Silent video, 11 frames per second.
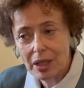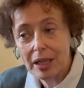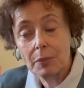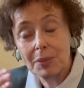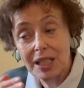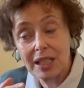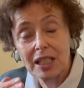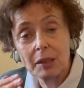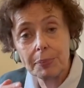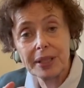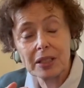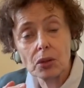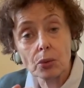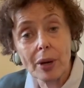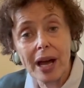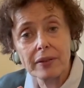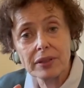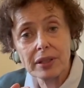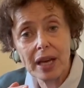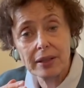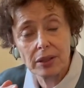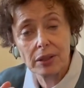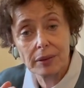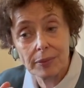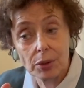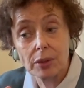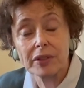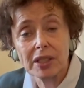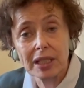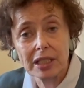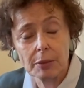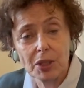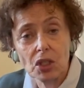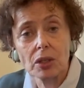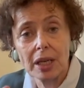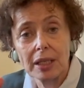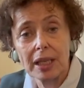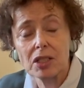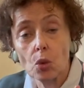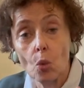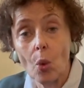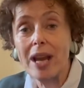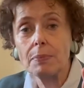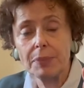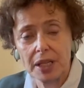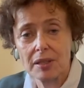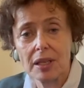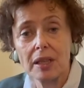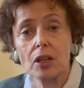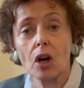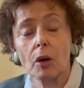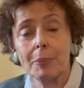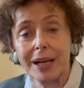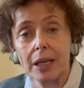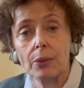At the beginning, Picasso arrives at the Universal Exhibition and he has one piece in the Grand Palais